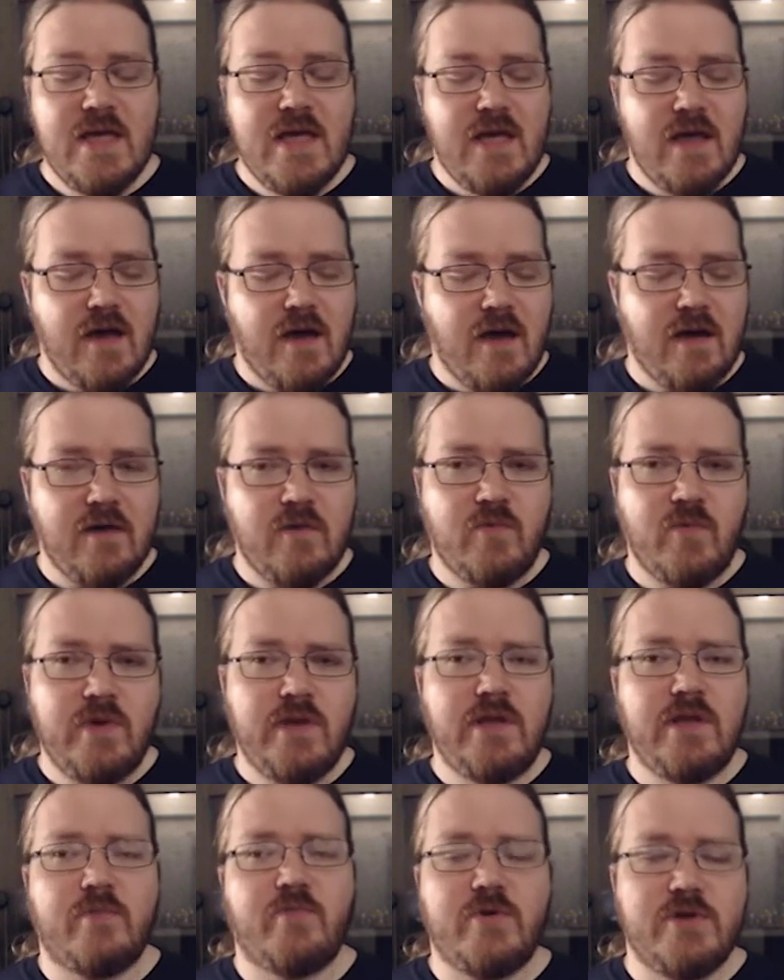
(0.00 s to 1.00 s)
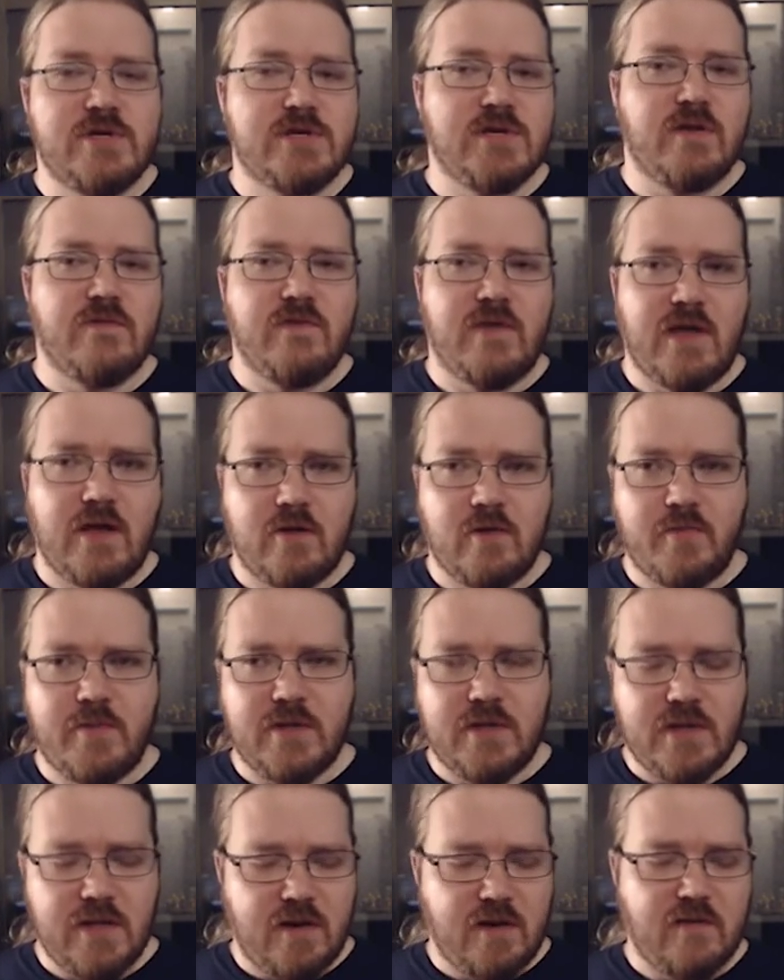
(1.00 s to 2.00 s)
I really appreciate the help in
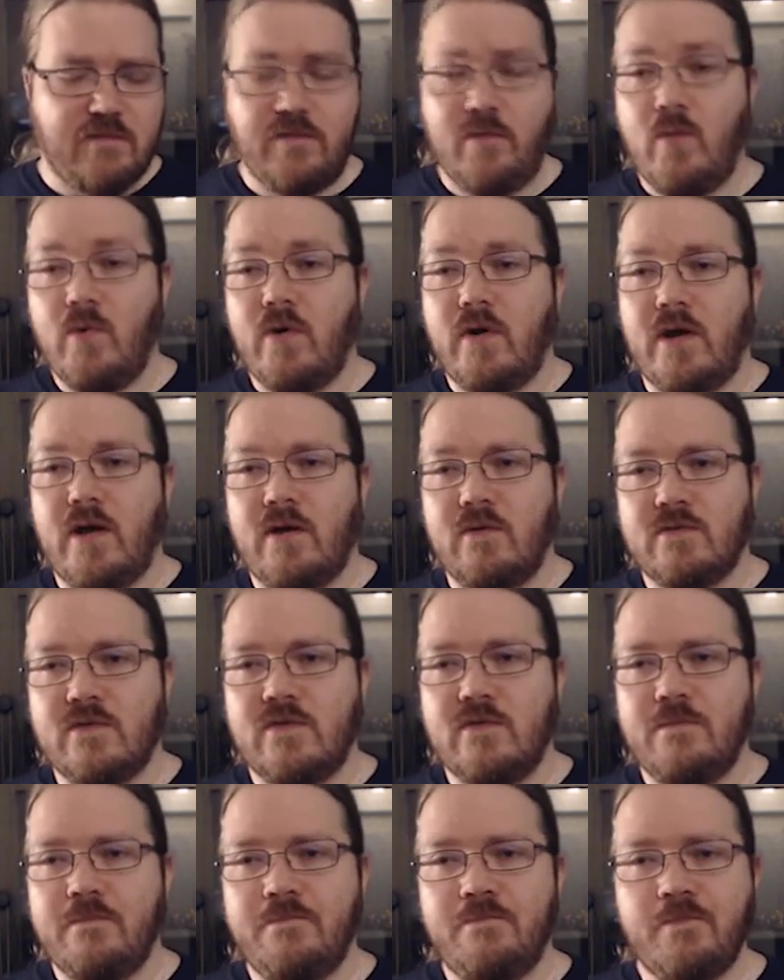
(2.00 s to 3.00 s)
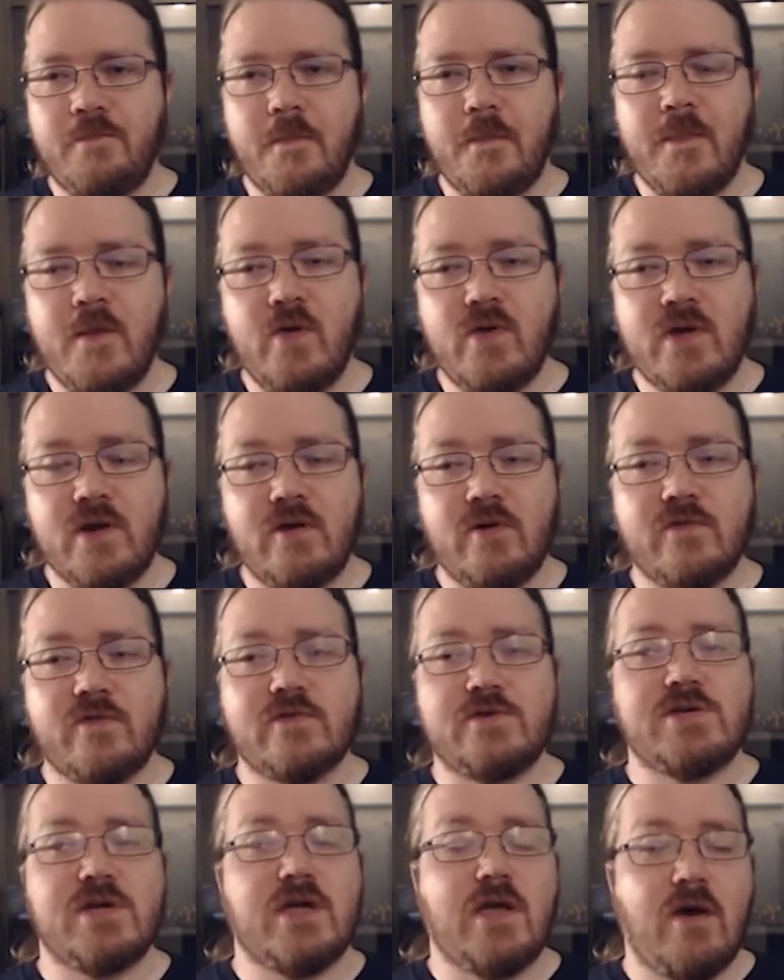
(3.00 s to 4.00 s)
getting the word out. You can also
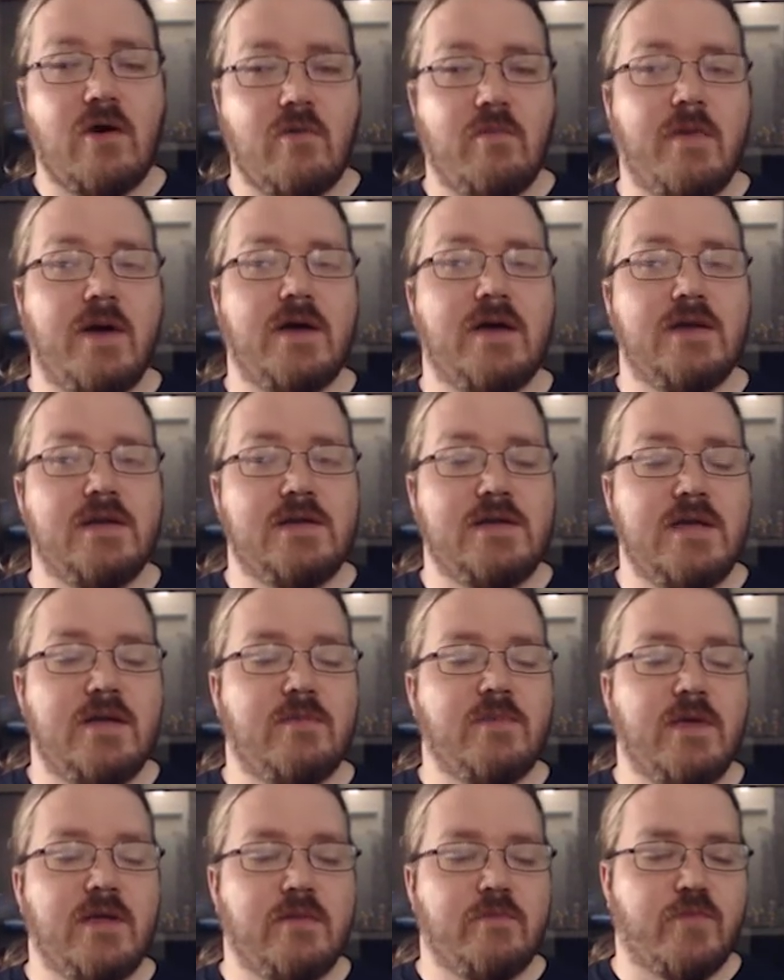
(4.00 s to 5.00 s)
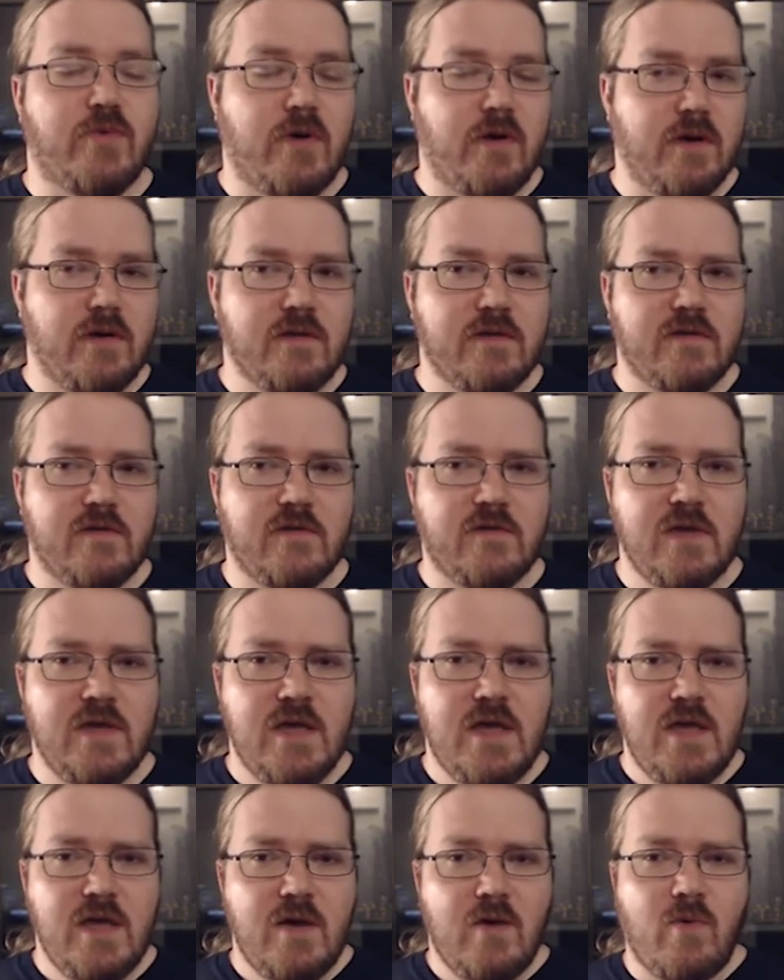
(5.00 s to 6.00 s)
check out my DM Guild products,
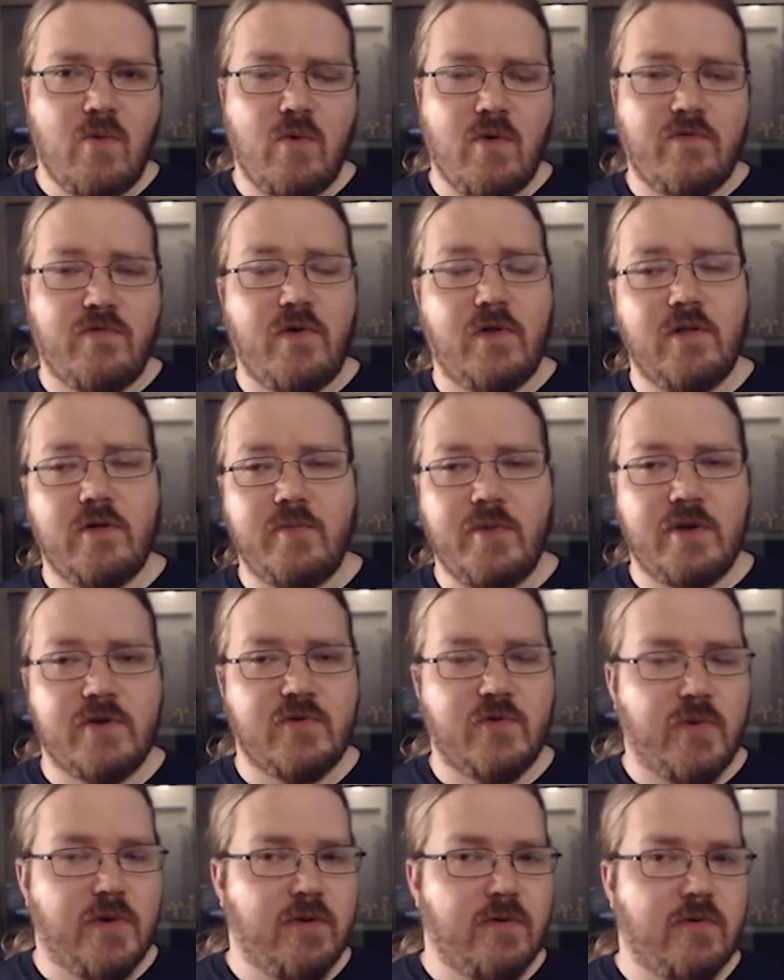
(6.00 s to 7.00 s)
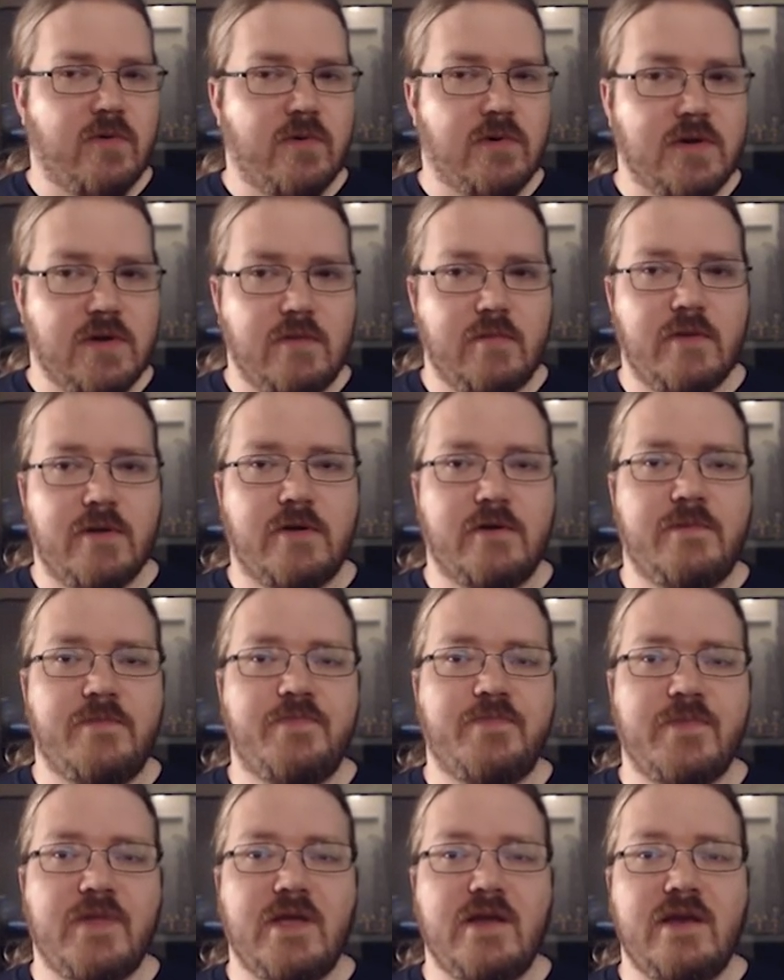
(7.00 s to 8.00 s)
or follow me on Twitter or Tumblr.
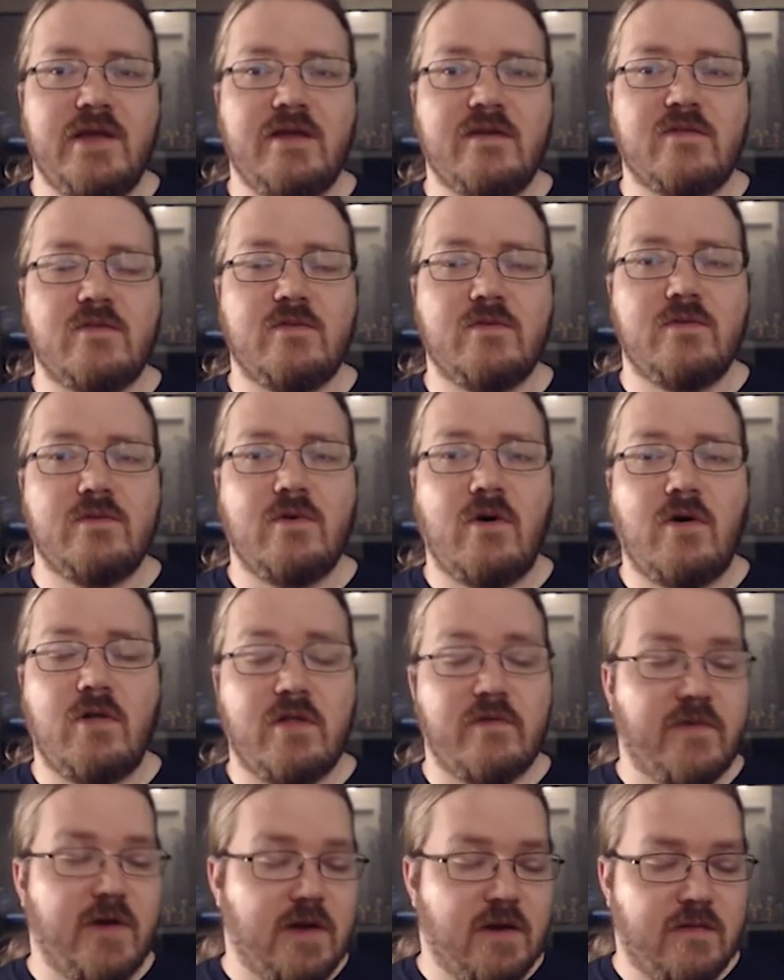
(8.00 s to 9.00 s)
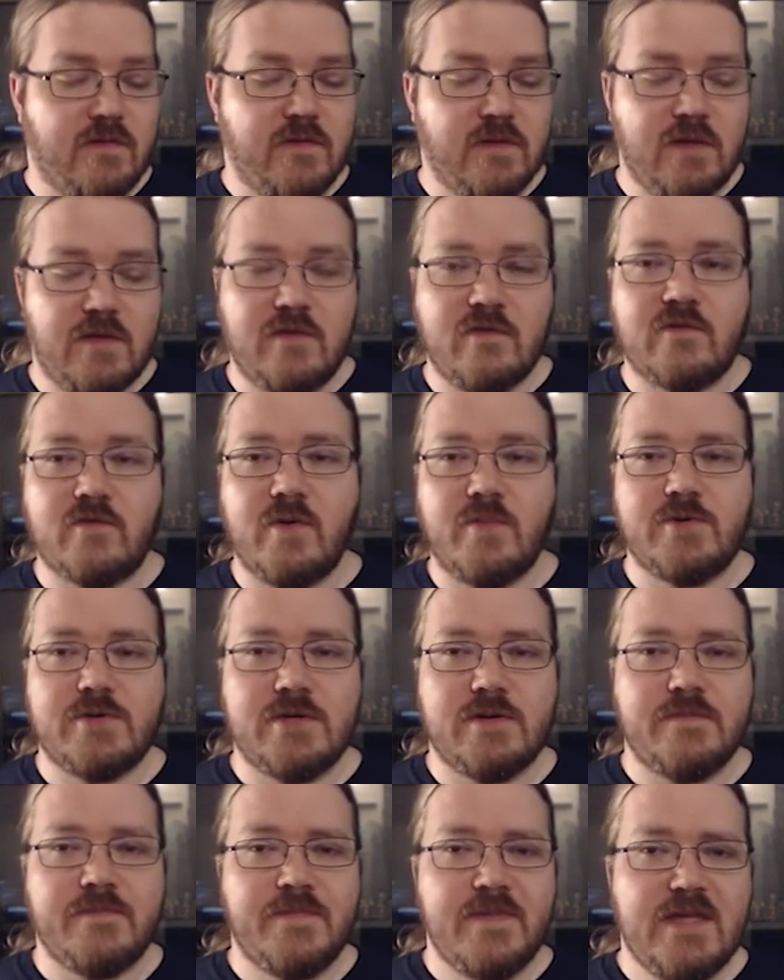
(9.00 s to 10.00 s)
Links to all of that in the description.
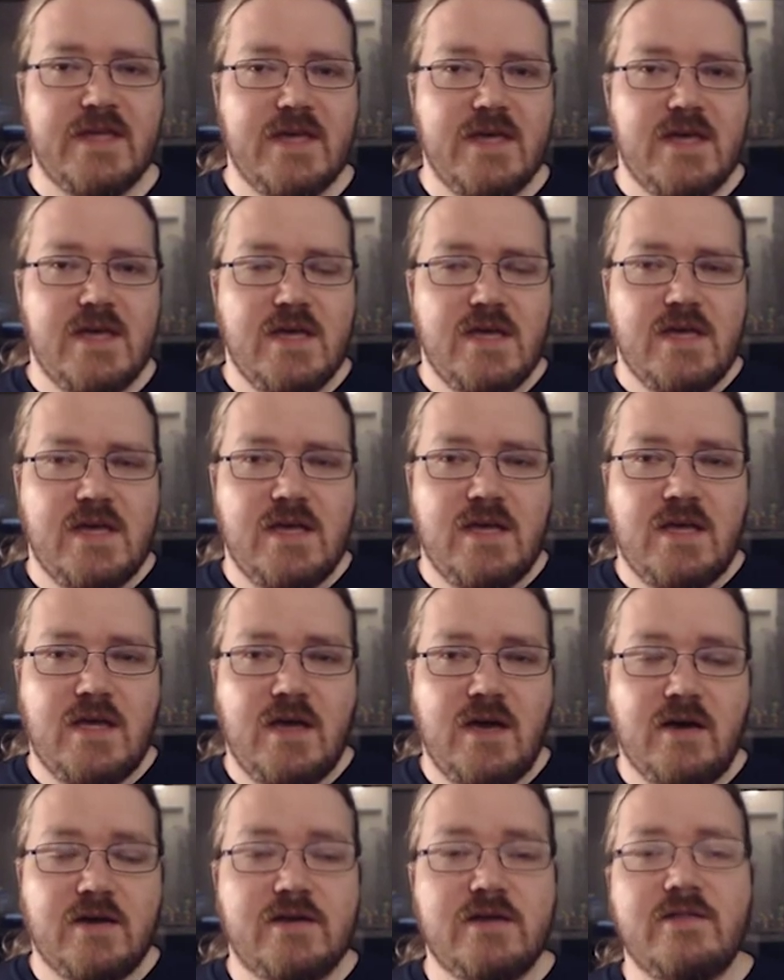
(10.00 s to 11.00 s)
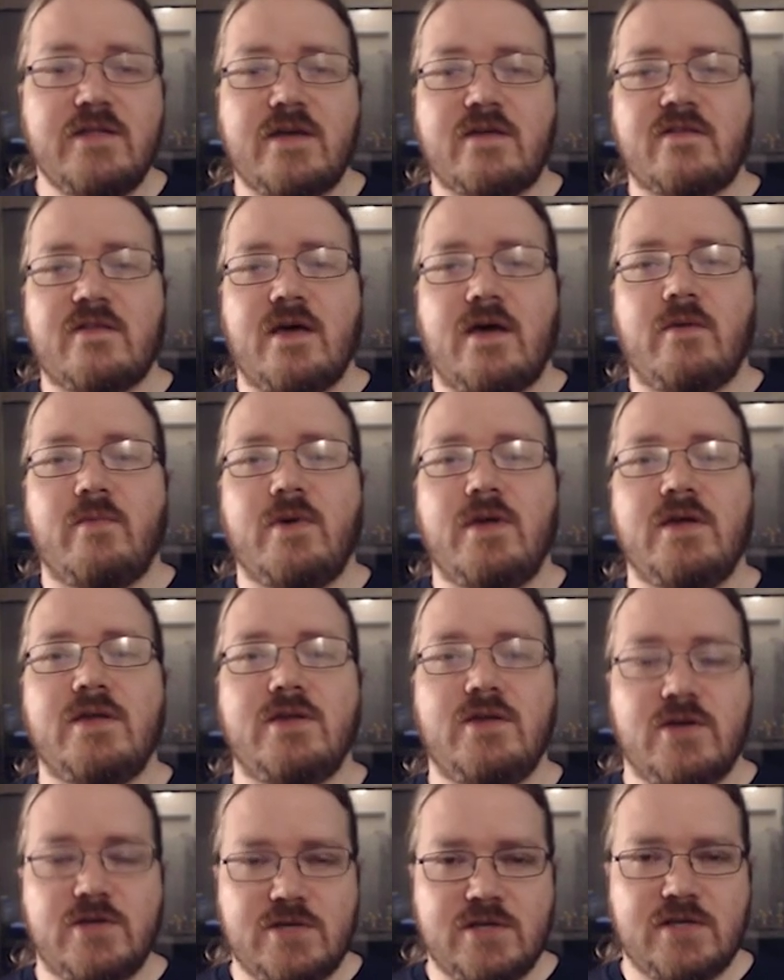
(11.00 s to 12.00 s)
Until next time,
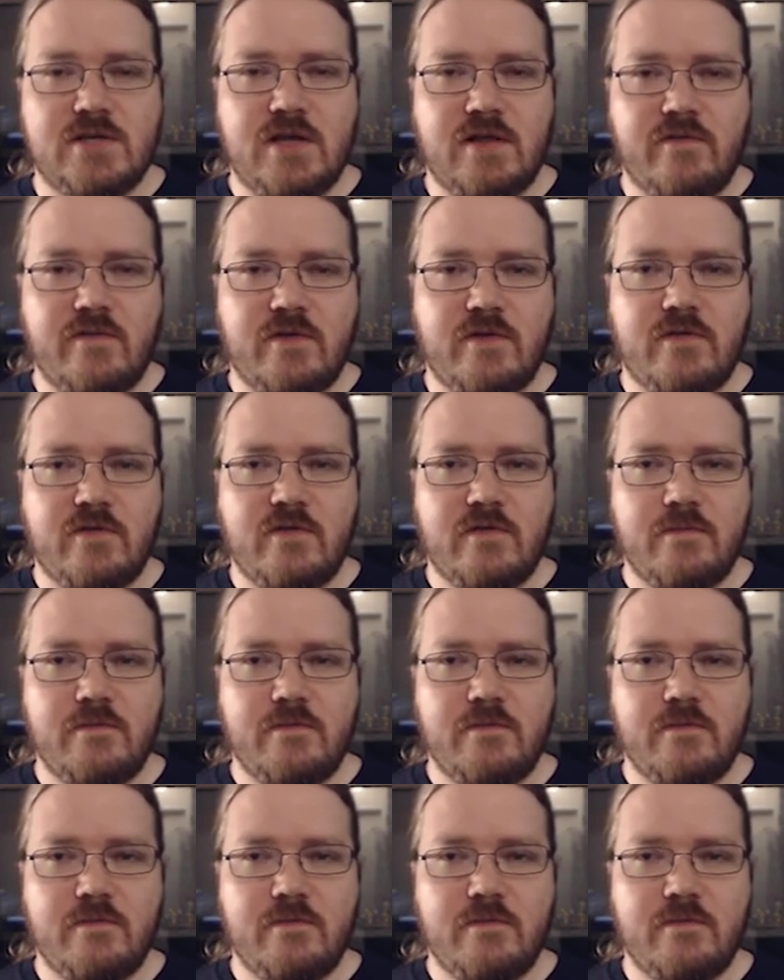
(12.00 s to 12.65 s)
Dungeon Delvers.